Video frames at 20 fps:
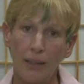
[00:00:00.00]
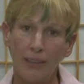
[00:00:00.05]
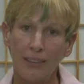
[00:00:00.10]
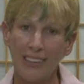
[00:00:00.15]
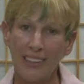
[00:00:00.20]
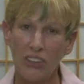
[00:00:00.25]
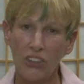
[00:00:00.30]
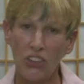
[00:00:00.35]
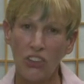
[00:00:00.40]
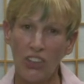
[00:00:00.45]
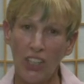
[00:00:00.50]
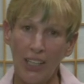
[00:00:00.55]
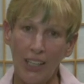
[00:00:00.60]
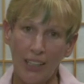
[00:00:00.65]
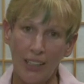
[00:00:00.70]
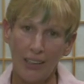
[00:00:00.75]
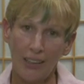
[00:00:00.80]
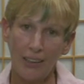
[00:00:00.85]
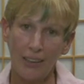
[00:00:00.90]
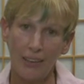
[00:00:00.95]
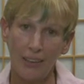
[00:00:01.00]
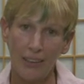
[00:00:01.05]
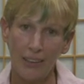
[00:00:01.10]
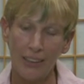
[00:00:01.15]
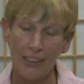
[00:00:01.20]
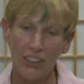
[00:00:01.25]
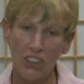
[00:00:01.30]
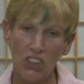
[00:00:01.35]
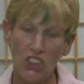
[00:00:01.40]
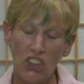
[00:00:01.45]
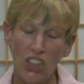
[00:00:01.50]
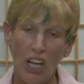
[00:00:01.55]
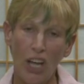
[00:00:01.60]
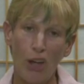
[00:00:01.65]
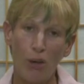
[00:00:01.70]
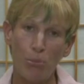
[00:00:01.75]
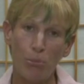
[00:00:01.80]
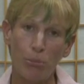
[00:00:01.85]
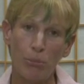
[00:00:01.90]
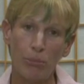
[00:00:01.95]
Little Jade is a
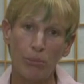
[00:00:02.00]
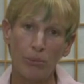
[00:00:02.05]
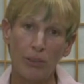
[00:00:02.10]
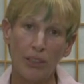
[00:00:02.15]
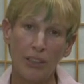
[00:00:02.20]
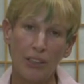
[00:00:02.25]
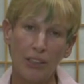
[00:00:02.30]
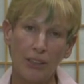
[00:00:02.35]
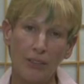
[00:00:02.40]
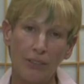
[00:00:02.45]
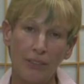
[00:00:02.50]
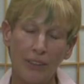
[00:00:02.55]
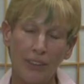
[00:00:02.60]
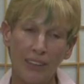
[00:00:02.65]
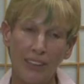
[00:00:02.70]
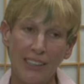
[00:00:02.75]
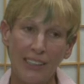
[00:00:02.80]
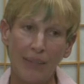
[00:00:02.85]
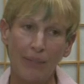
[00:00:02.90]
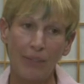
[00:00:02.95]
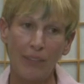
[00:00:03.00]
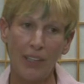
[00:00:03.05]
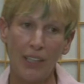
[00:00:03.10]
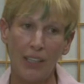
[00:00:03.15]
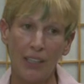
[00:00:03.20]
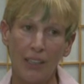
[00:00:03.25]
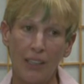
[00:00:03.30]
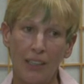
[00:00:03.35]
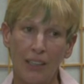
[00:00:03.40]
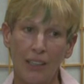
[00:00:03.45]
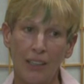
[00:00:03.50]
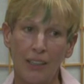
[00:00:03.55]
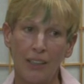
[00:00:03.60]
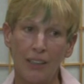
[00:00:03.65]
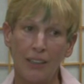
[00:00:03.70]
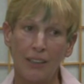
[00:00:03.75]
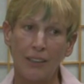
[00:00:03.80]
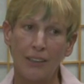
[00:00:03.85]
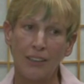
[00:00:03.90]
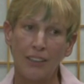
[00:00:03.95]
gem. It's, it's something
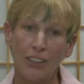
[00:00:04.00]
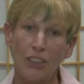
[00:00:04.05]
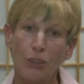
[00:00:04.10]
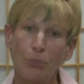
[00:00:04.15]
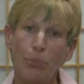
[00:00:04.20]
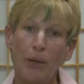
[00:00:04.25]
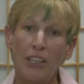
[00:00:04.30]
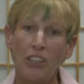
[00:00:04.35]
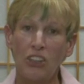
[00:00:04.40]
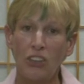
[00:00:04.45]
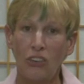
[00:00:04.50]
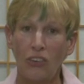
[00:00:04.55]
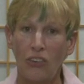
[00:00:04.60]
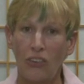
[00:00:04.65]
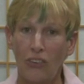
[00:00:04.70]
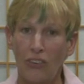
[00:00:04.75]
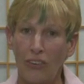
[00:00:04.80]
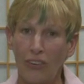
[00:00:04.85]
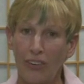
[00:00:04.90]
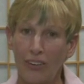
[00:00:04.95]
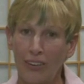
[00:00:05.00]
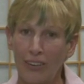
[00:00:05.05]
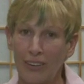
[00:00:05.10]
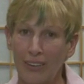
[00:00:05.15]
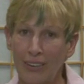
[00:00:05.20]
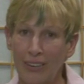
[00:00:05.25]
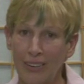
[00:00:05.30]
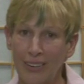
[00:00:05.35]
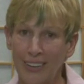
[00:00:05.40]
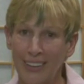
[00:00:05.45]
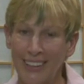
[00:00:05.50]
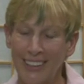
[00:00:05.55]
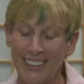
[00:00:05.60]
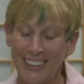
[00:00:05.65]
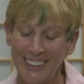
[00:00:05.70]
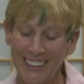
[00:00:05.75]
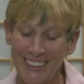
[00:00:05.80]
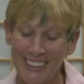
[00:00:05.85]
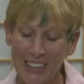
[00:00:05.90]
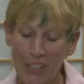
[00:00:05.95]
special.
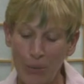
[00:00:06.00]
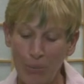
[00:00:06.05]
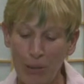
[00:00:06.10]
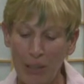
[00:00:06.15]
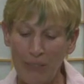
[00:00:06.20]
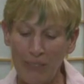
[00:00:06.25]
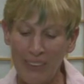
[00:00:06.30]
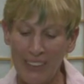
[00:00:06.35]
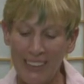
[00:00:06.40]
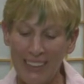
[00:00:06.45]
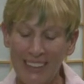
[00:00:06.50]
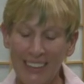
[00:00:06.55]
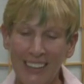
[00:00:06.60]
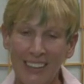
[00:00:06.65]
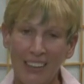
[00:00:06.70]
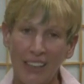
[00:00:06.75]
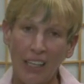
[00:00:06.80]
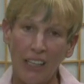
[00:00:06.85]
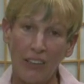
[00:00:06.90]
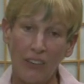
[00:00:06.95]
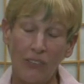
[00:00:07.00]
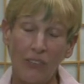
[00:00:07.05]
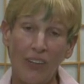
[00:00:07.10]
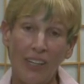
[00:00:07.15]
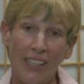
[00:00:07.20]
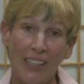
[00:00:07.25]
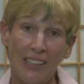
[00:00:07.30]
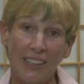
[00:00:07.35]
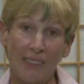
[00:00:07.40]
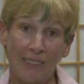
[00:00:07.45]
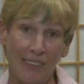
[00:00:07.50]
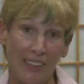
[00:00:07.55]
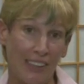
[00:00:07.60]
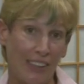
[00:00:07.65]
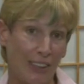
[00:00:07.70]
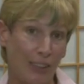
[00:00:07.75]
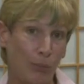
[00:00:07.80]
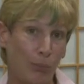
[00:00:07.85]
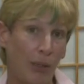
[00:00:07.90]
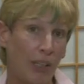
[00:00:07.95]
So maybe this enlightened way is something
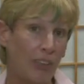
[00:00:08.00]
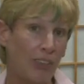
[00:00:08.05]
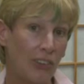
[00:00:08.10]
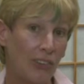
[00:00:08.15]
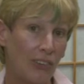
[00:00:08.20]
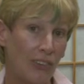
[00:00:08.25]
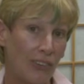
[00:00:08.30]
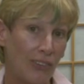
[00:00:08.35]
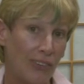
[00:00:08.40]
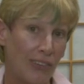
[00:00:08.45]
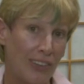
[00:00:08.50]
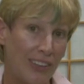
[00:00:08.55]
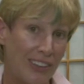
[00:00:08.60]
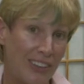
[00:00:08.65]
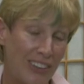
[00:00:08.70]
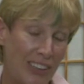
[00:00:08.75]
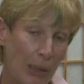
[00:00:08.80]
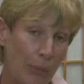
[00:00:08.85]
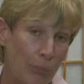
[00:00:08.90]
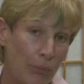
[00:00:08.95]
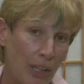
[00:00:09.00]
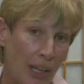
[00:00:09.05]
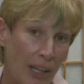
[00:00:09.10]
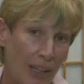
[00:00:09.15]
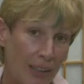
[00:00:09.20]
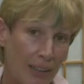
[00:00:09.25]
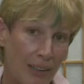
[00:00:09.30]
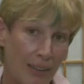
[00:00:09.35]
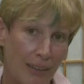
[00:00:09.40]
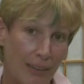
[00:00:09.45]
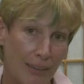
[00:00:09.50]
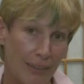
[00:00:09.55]
special and gem-like.